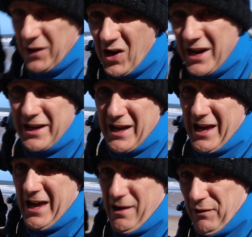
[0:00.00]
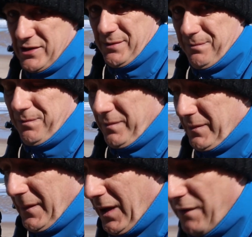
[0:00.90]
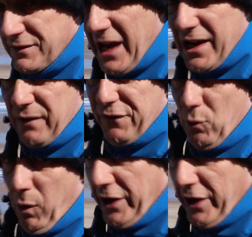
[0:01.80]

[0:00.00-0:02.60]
The idea here is, I've taken a few